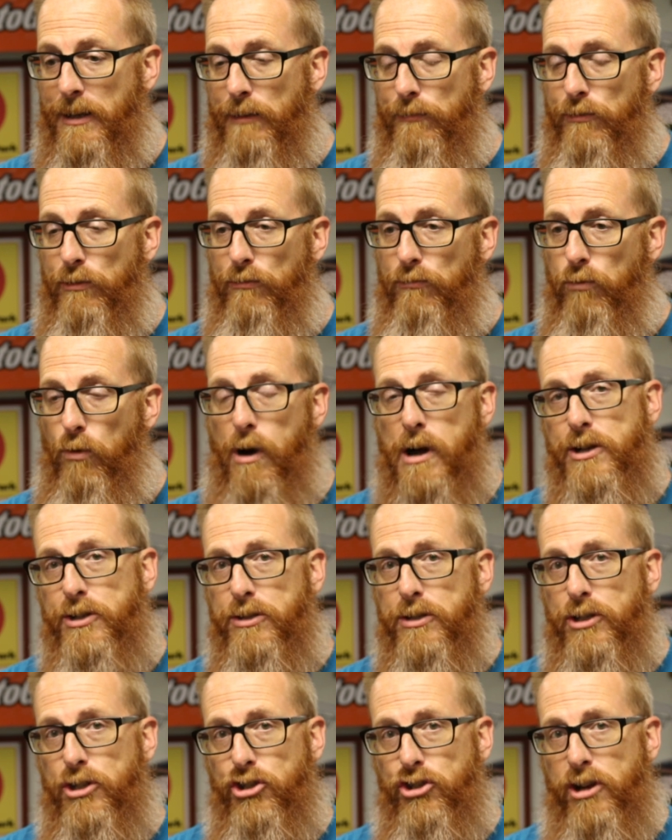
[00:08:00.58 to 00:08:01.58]
if you've
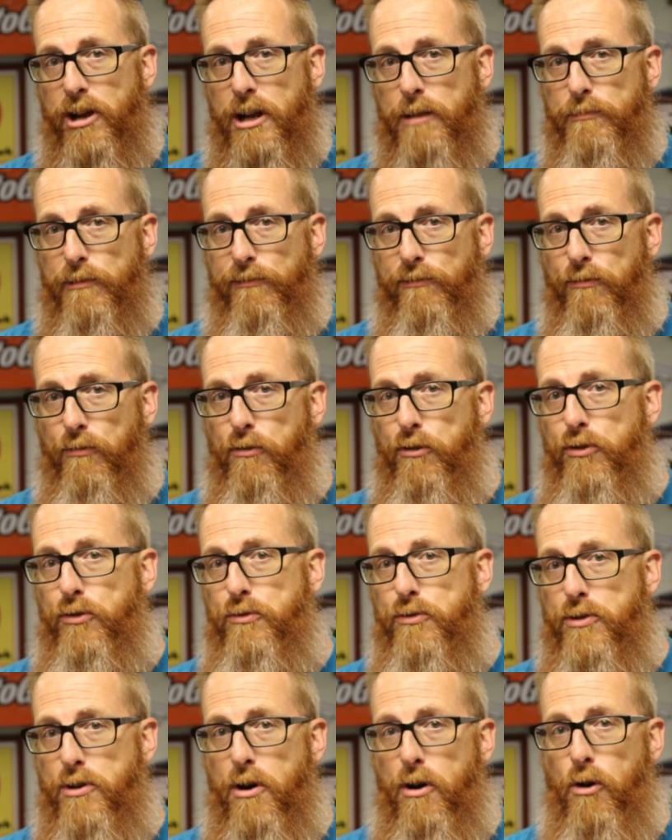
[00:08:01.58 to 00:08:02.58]
watched this channel before, you
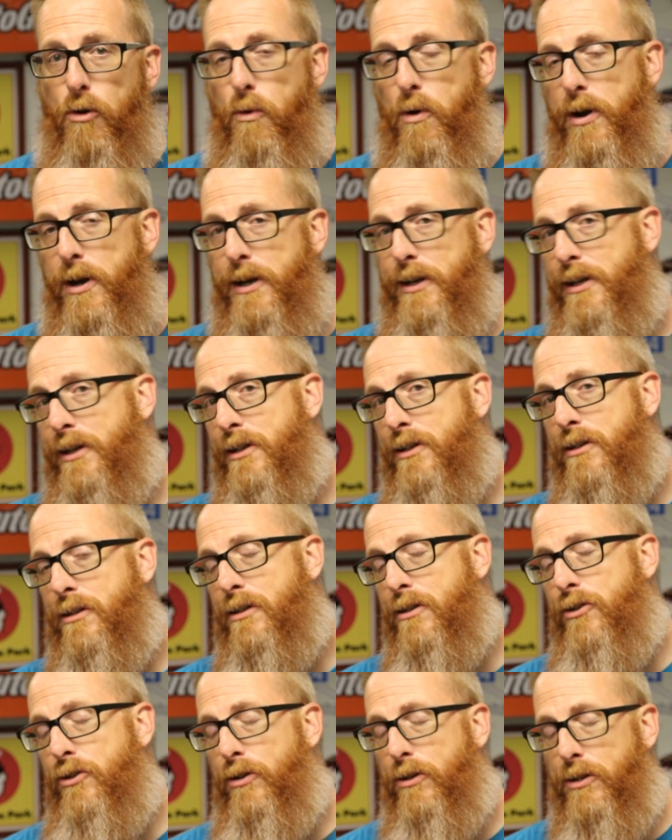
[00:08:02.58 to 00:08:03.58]
know what it
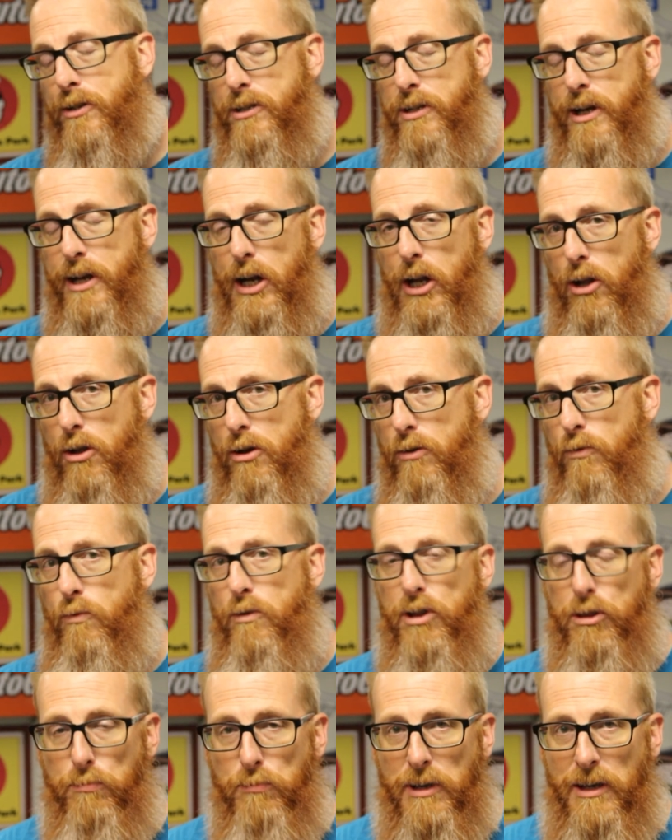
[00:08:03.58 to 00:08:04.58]
is, and you can say it along
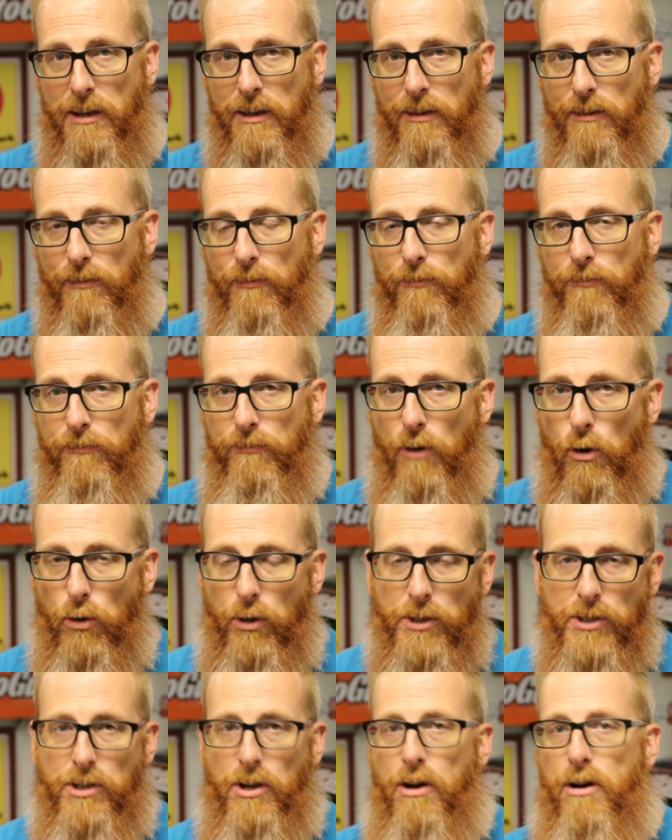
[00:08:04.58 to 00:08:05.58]
with me.
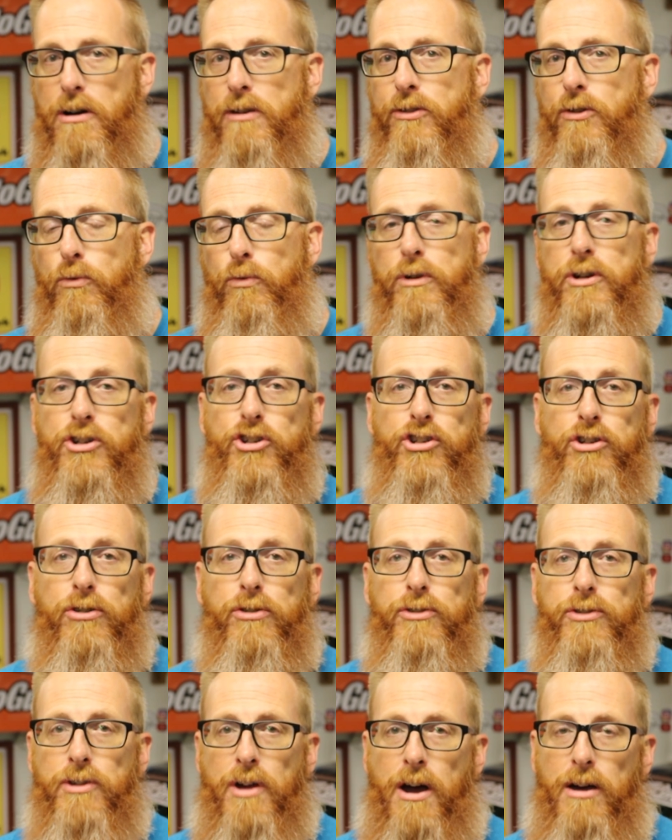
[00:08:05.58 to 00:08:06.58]
Focus on the
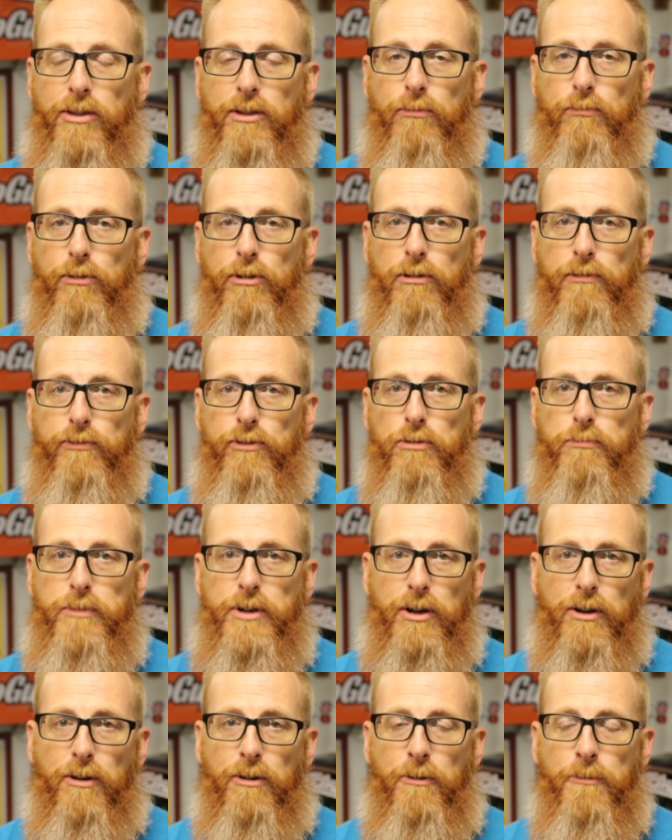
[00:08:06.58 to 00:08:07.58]
windshield, not the rearview
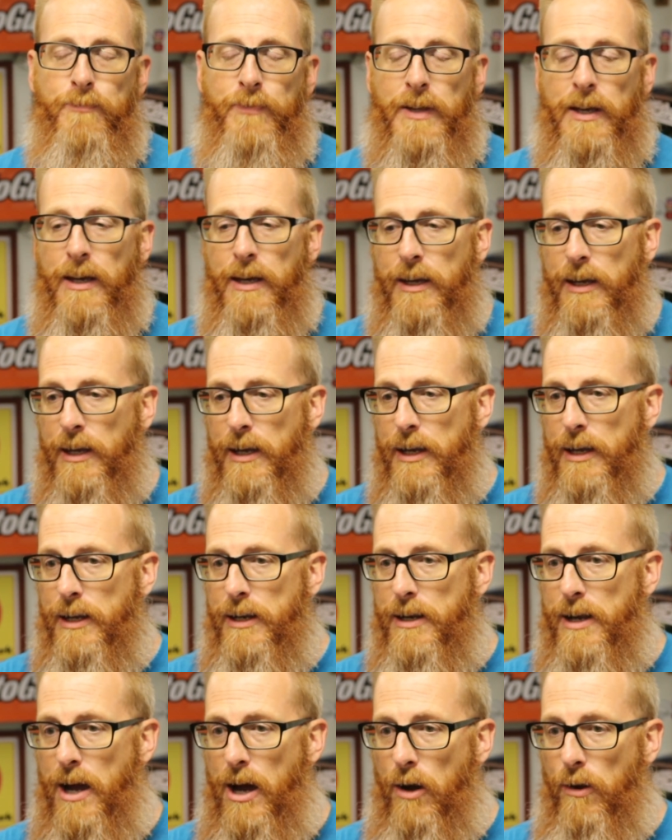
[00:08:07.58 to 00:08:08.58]
mirror.
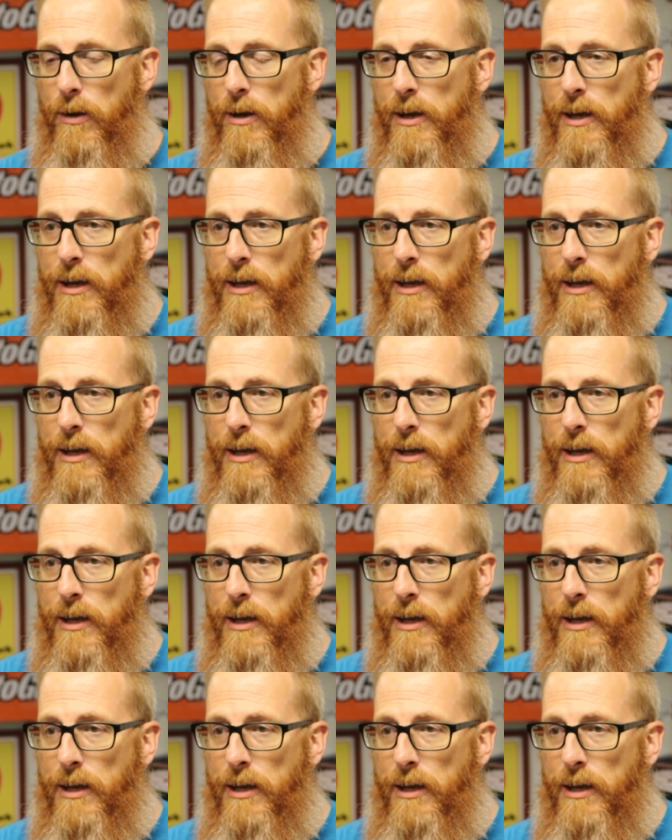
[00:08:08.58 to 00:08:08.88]
Now,